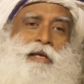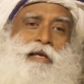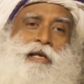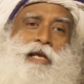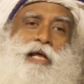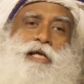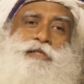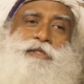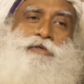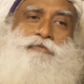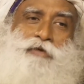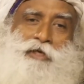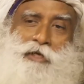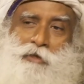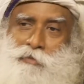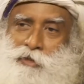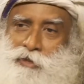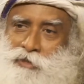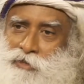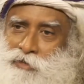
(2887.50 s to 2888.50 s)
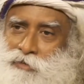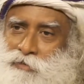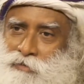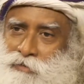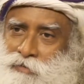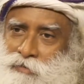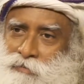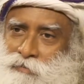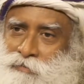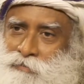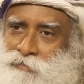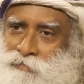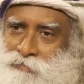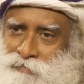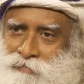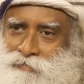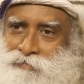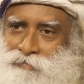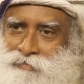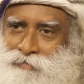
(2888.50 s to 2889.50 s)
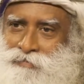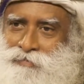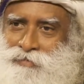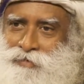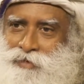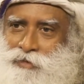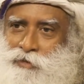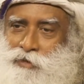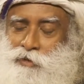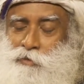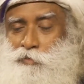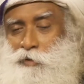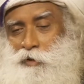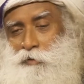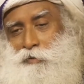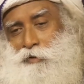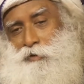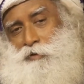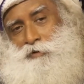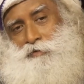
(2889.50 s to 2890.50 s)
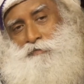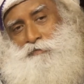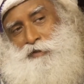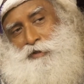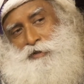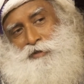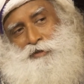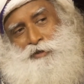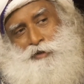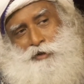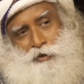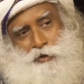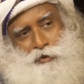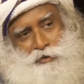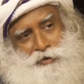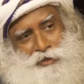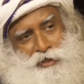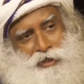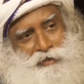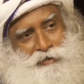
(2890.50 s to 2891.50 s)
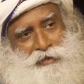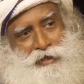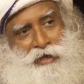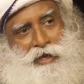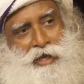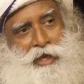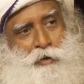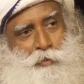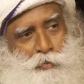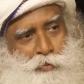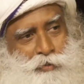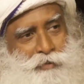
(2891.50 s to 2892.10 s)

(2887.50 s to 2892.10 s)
lots of enemies, simply because we did not take their help.